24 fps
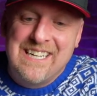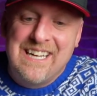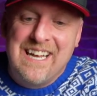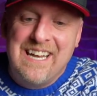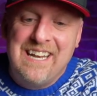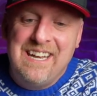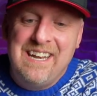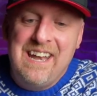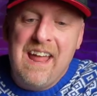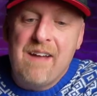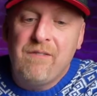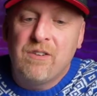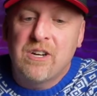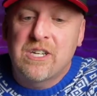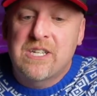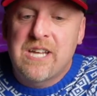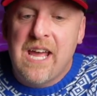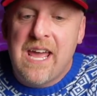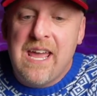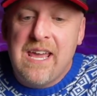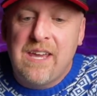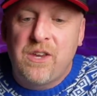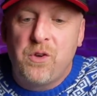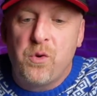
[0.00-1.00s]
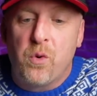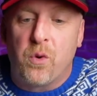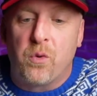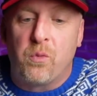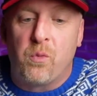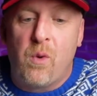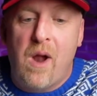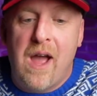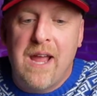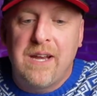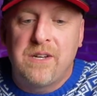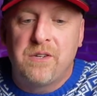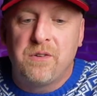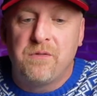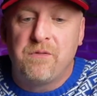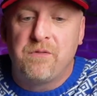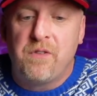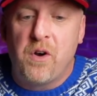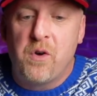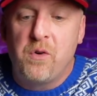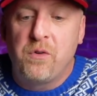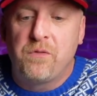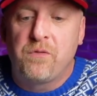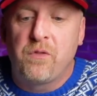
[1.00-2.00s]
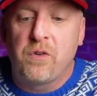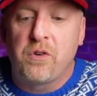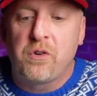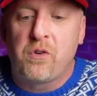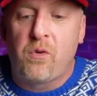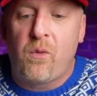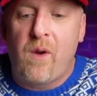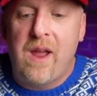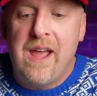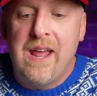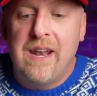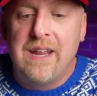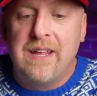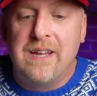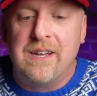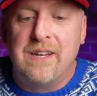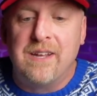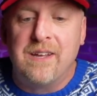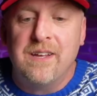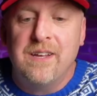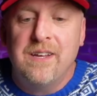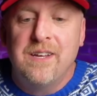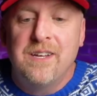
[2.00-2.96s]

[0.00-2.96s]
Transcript: Never take your right to vote for granted.